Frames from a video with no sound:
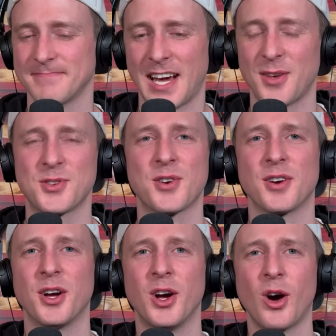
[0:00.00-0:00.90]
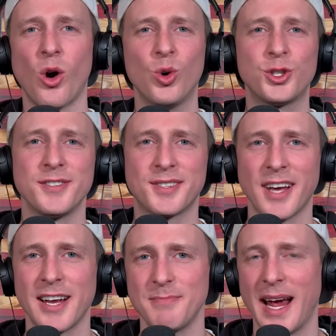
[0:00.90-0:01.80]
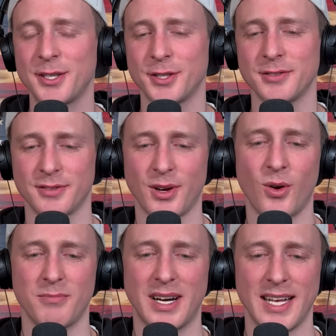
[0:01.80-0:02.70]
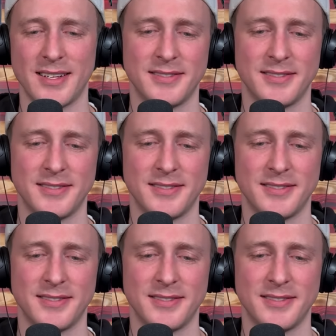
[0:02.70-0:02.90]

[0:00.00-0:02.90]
How's your Oceanside mansion going, buddy?